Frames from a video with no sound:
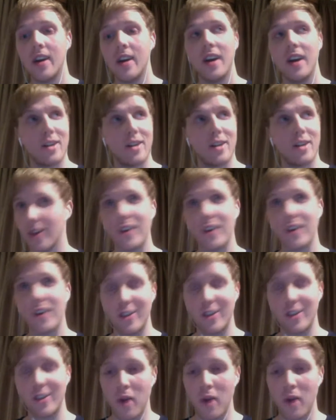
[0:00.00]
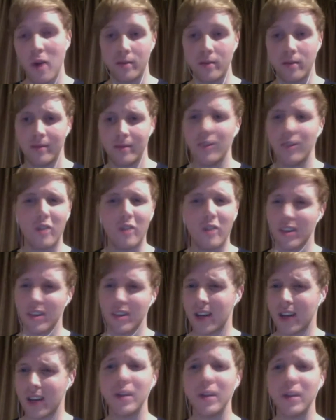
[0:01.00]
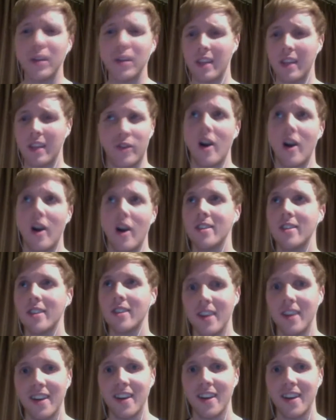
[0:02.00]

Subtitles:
And I was like, okay, no problem. Of course, I completely forgot.